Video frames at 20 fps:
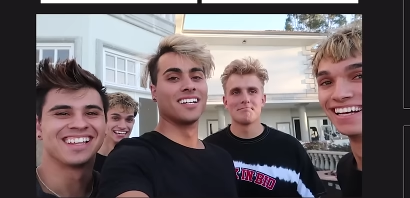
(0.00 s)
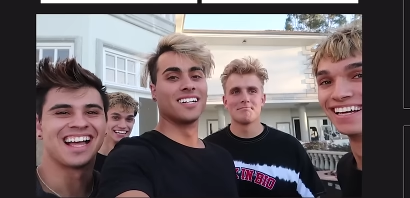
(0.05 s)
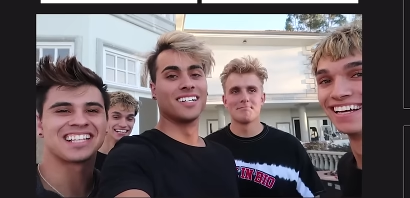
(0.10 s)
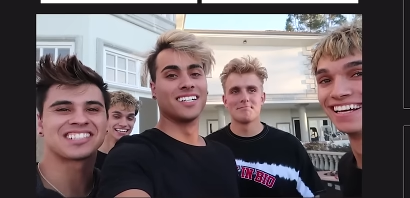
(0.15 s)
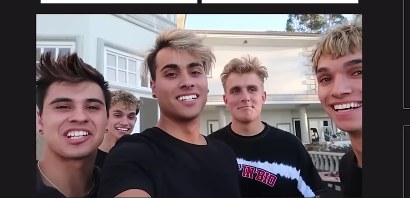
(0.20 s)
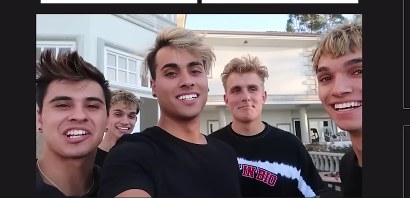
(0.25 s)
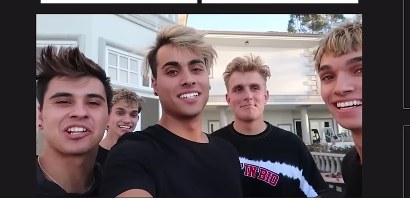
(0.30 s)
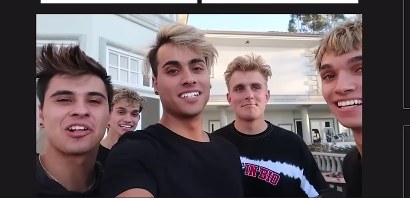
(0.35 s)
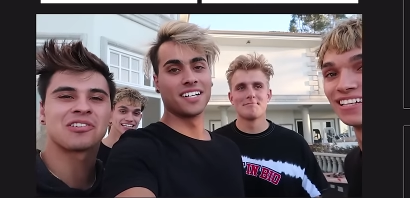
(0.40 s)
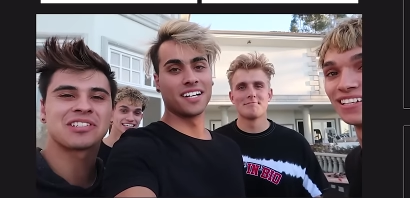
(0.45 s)
Speaker 1: That's
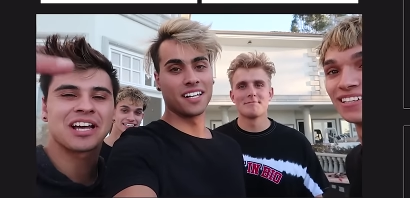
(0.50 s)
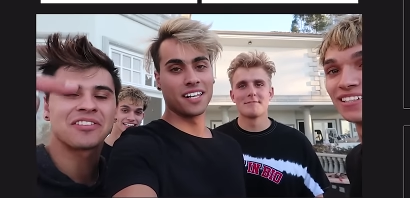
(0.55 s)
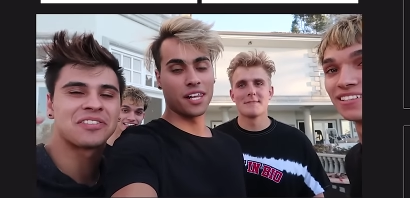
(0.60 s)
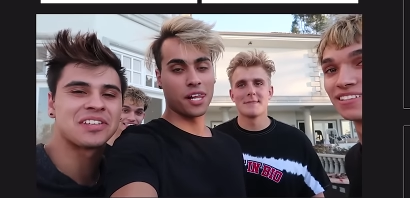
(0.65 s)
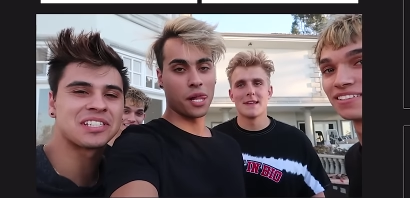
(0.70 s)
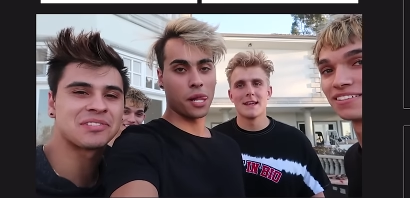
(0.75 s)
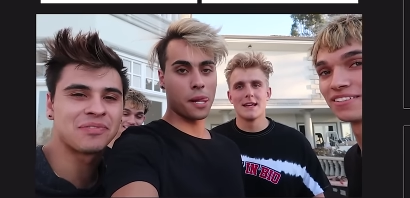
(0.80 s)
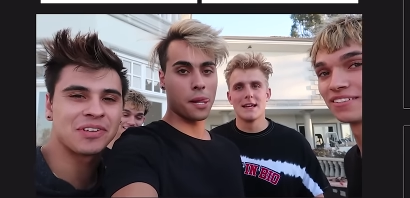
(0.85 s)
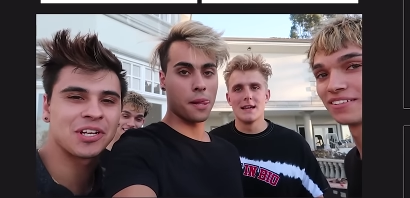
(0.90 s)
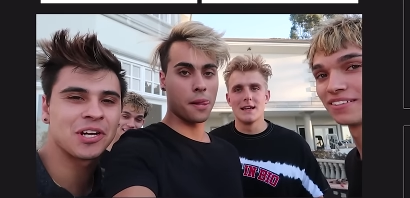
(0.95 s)
gonna close out
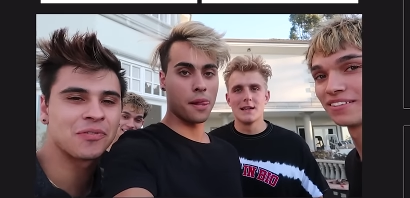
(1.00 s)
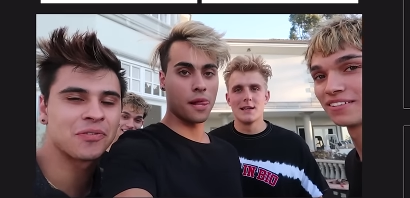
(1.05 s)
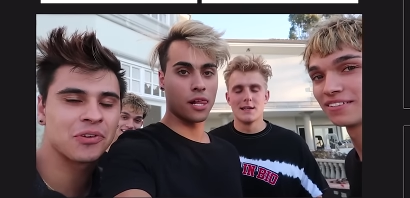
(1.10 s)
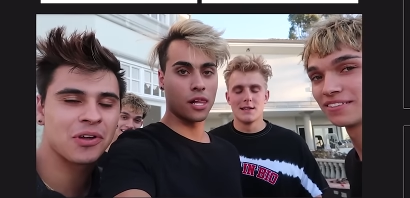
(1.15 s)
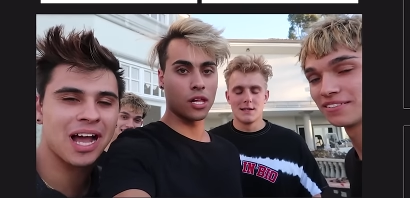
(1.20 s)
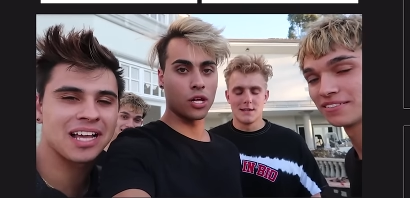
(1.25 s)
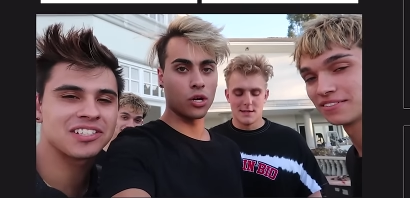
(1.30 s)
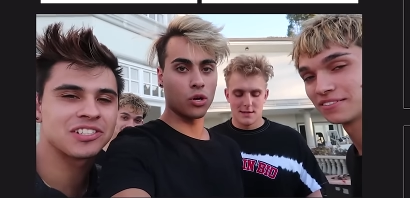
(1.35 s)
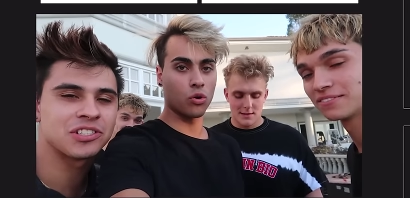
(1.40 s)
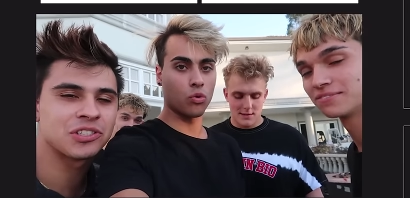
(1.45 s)
this video. If you
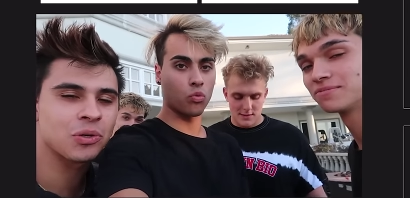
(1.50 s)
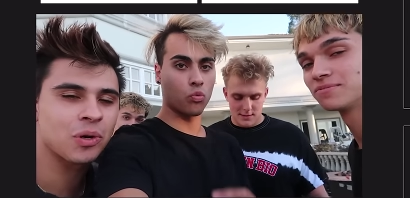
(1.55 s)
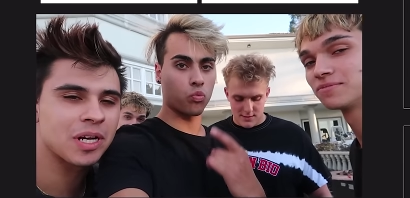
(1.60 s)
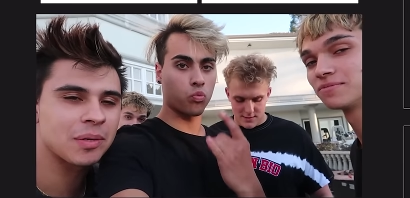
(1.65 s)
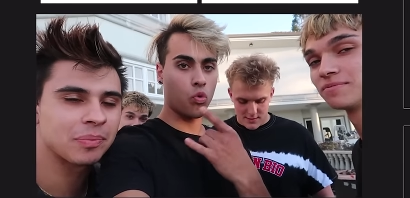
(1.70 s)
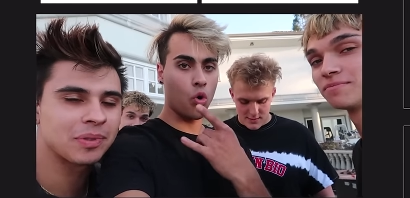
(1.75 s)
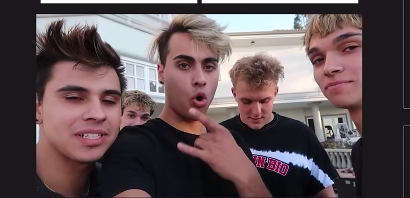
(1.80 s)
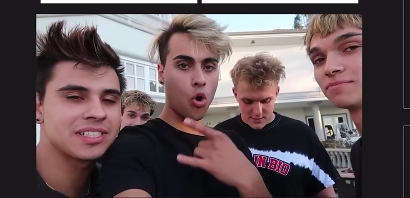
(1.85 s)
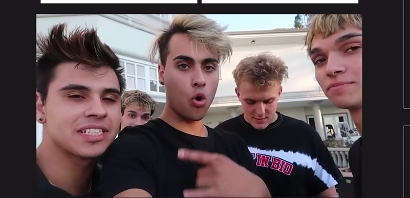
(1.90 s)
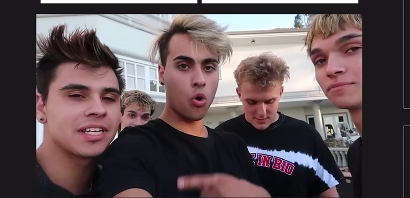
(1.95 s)
guys enjoyed it,
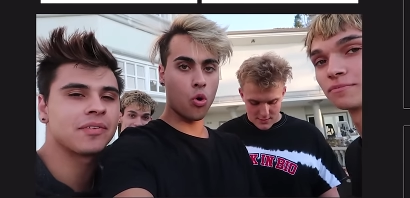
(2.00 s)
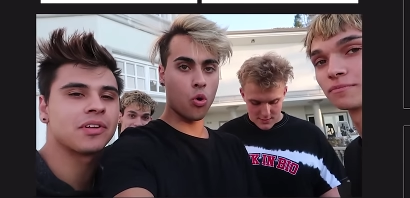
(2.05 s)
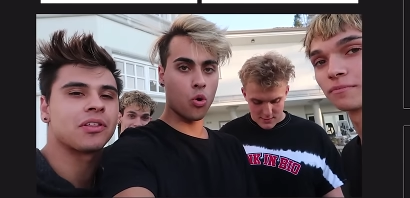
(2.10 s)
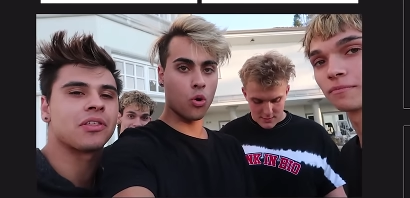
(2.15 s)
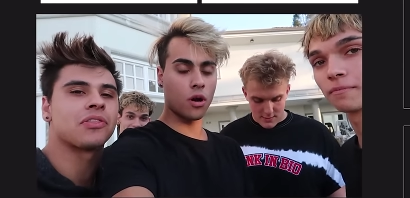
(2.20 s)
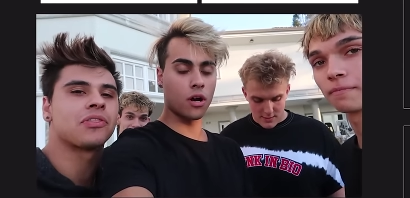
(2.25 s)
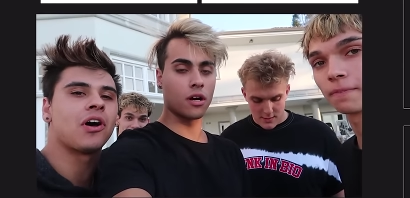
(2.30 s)
please give it a